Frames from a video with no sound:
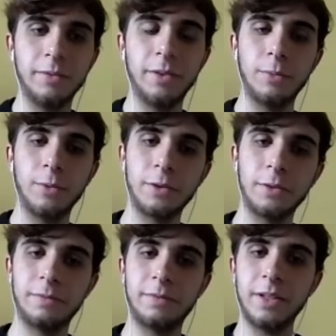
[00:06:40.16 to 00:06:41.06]
I wonder
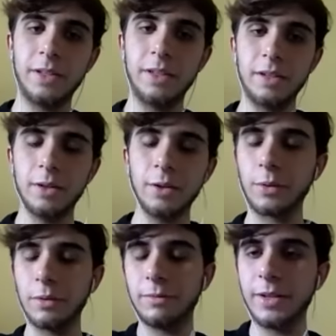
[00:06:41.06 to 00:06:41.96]
if any
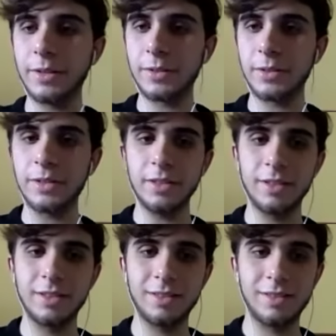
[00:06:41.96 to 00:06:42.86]
Oakland fans
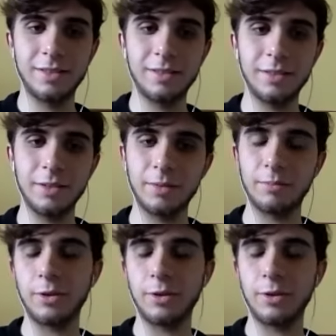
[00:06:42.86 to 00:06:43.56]
are